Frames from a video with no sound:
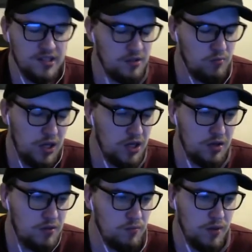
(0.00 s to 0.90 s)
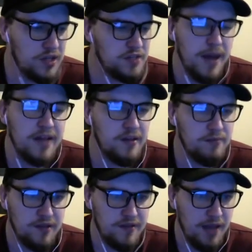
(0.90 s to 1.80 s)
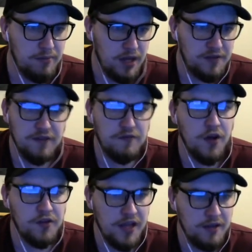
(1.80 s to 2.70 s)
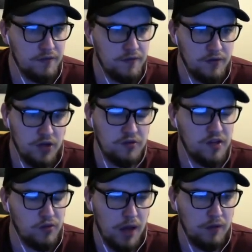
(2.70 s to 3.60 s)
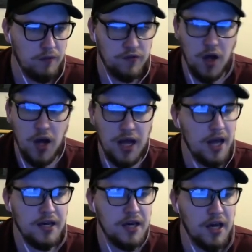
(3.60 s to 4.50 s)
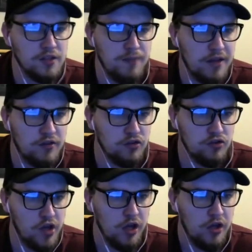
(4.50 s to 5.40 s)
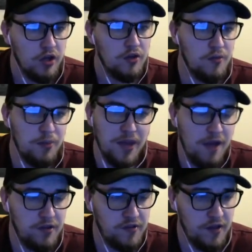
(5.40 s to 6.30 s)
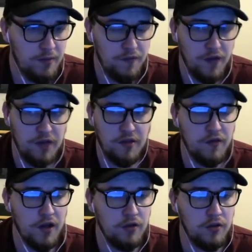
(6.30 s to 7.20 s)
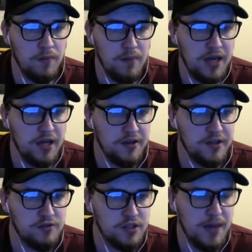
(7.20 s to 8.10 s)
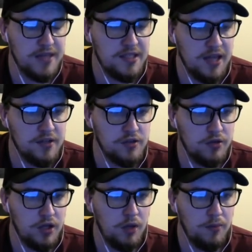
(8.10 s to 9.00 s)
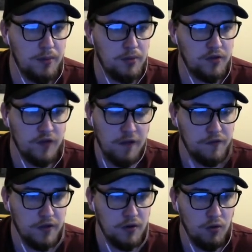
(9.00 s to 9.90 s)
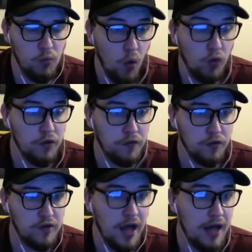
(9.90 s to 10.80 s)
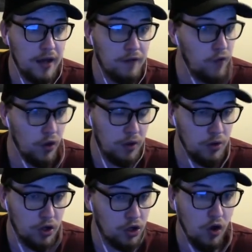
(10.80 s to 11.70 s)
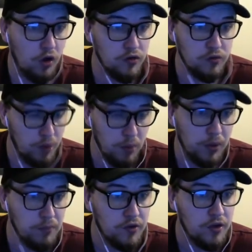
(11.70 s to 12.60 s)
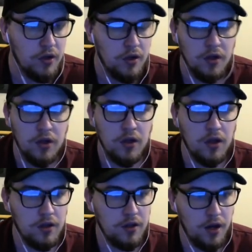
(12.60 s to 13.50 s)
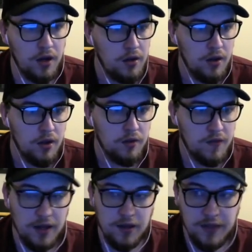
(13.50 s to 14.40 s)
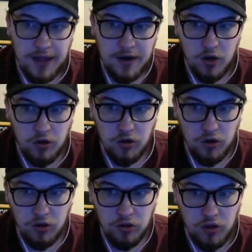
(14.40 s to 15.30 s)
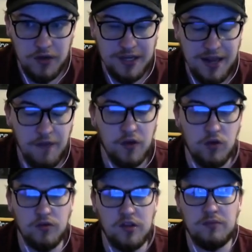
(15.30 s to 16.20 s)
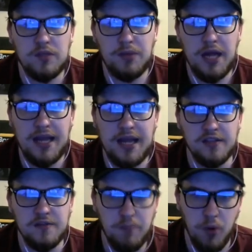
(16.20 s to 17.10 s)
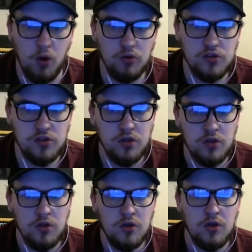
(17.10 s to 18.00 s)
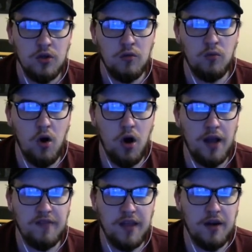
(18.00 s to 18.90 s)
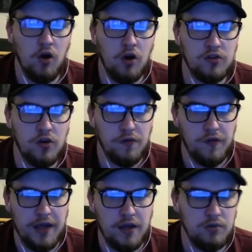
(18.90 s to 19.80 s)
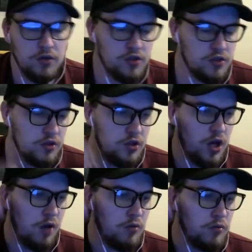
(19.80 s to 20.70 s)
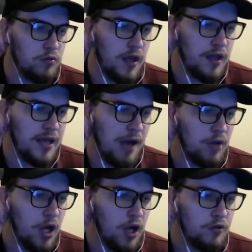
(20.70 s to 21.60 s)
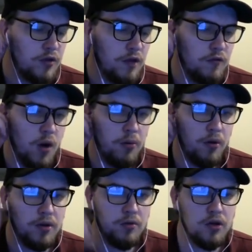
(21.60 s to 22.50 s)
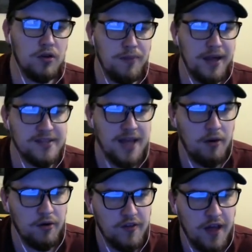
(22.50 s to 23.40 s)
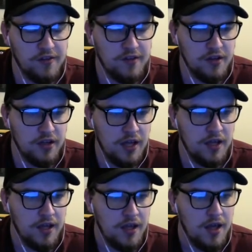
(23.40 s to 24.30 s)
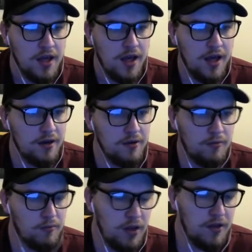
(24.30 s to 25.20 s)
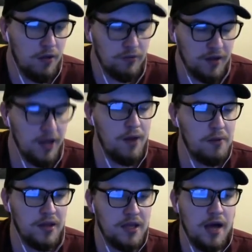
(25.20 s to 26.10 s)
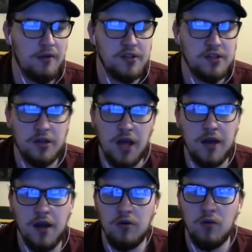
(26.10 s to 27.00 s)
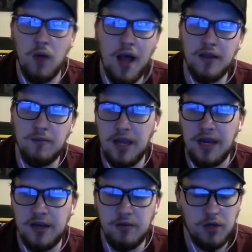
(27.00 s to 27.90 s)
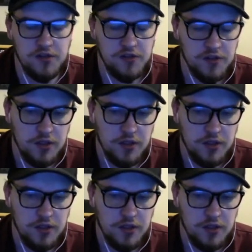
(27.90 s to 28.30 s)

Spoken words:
we expected mid-table. I said 13. You said 12. So I didn't expect us to beat every team. In fact, I felt the media disrespected Leicester a little bit, because I think they're a wonderful side. I thought they were going to cause us problems. Score 5 against City. You don't do that with being shit, do you? They're a difficult team to play against. But what I did also think was, they counter. They've got probably one of the best counter-attacks in the league. And we don't deal well with the counter. So I don't know why the media was